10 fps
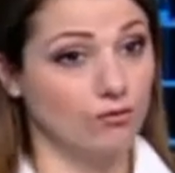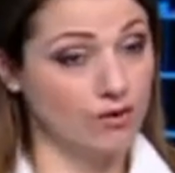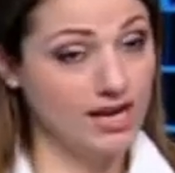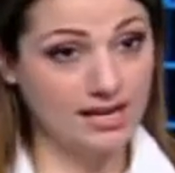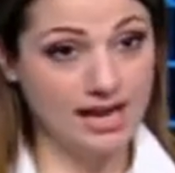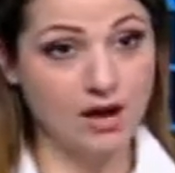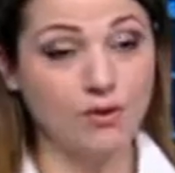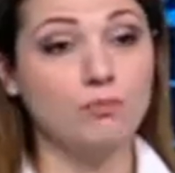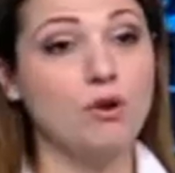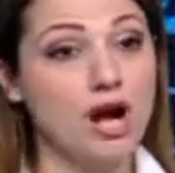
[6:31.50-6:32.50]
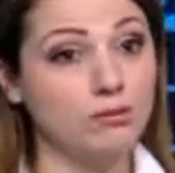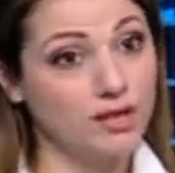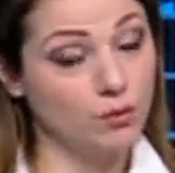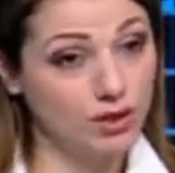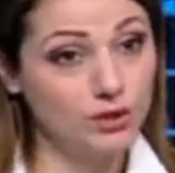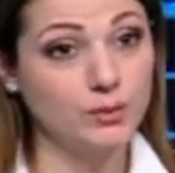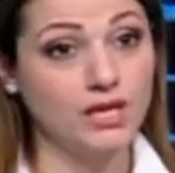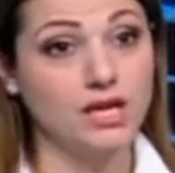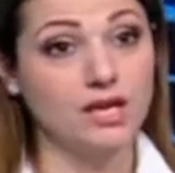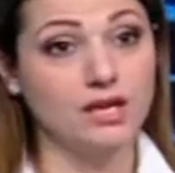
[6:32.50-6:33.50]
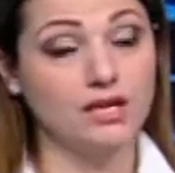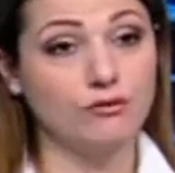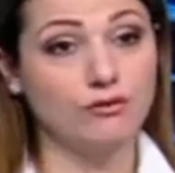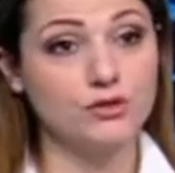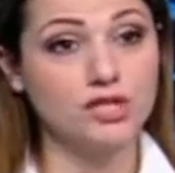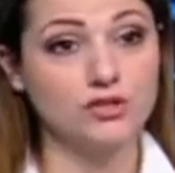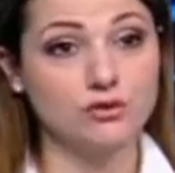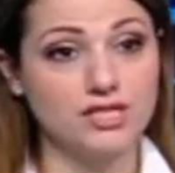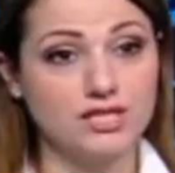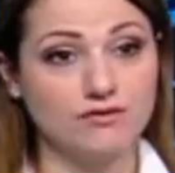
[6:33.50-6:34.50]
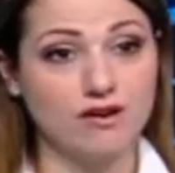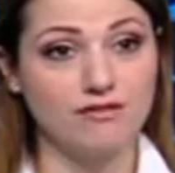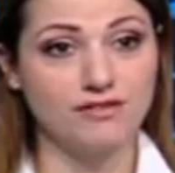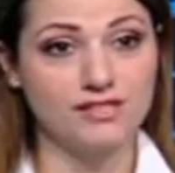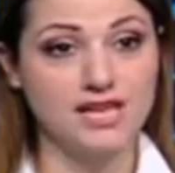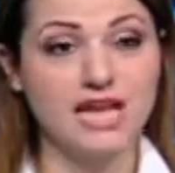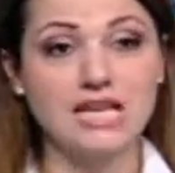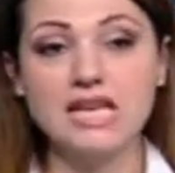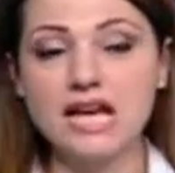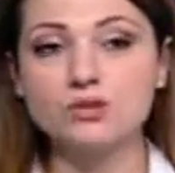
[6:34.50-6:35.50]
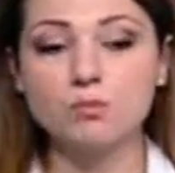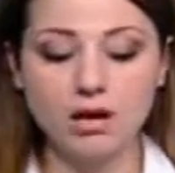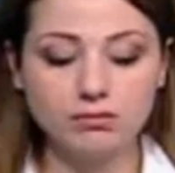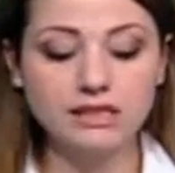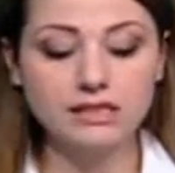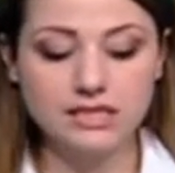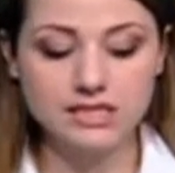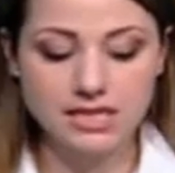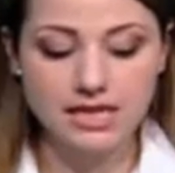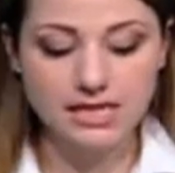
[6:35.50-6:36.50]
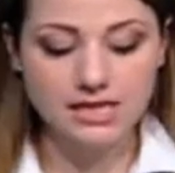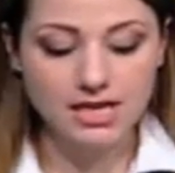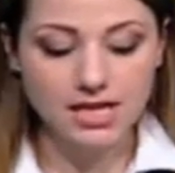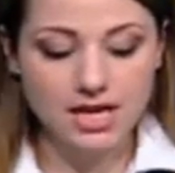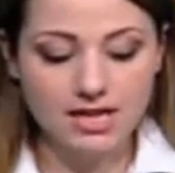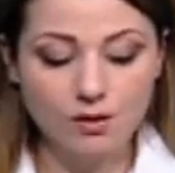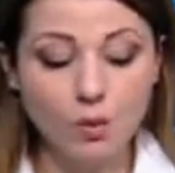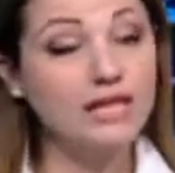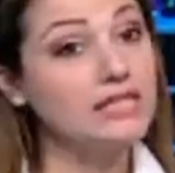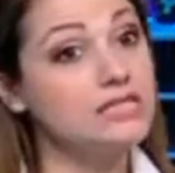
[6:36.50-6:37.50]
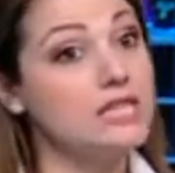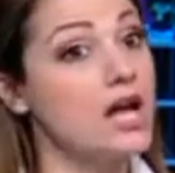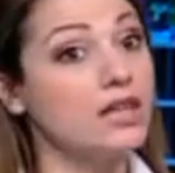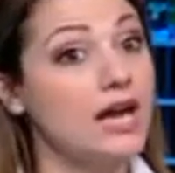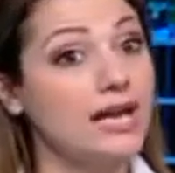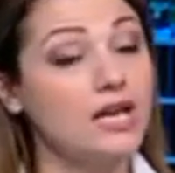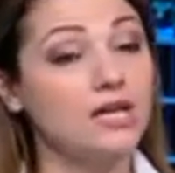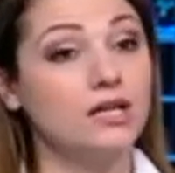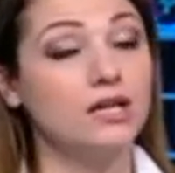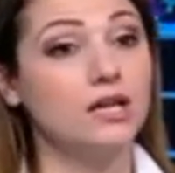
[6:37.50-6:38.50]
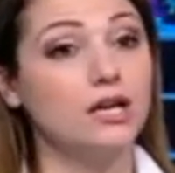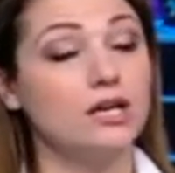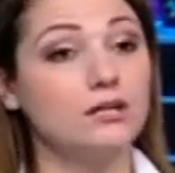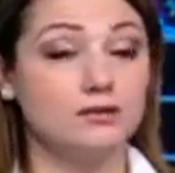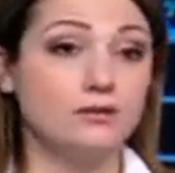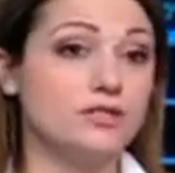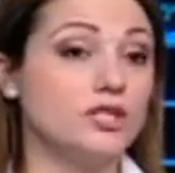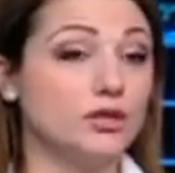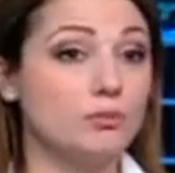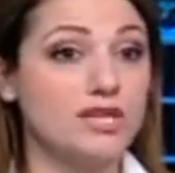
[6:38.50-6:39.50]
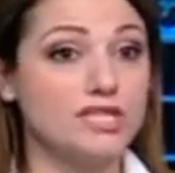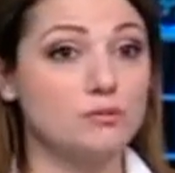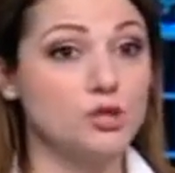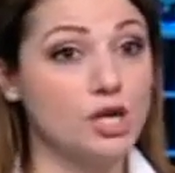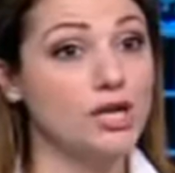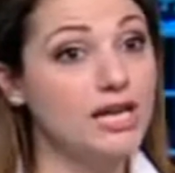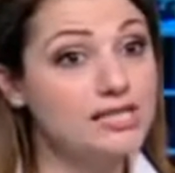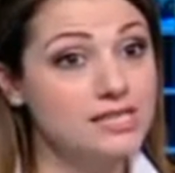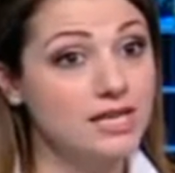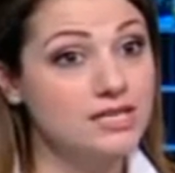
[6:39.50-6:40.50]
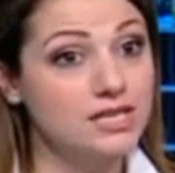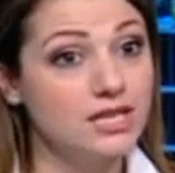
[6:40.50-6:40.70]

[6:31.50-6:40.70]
right now, and probably will be in the first 100 days of office. And he has publicly stated that while he did not like Syrian President Bashar al-Assad,